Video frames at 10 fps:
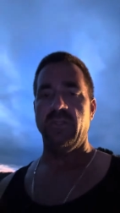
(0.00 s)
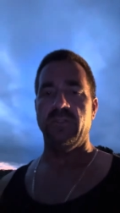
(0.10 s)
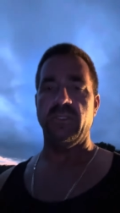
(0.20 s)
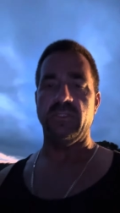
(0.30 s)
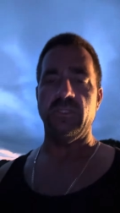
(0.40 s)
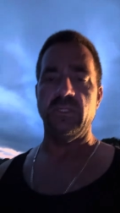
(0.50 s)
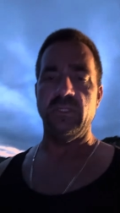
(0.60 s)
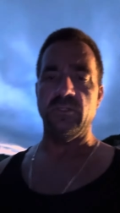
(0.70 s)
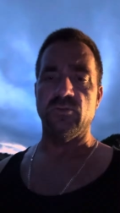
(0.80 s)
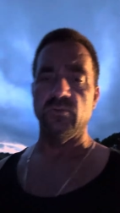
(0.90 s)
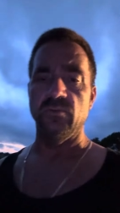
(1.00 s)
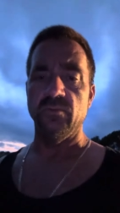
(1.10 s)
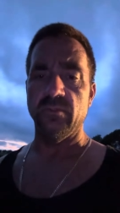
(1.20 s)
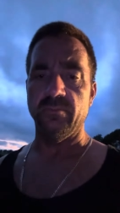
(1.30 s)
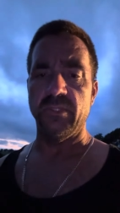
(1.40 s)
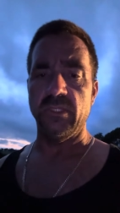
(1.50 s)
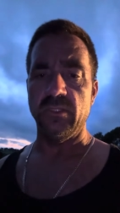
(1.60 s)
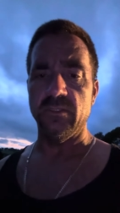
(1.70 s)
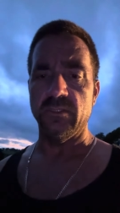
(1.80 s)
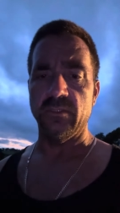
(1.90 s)
dignity and truth and
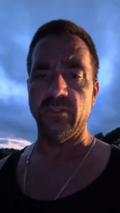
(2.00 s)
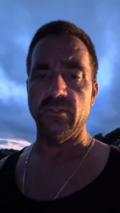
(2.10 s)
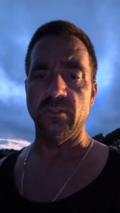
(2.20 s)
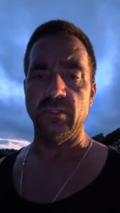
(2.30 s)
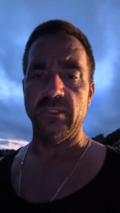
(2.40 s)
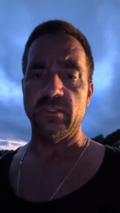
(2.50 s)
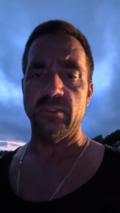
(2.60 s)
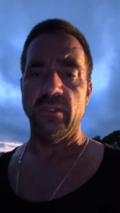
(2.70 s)
peace and goodness.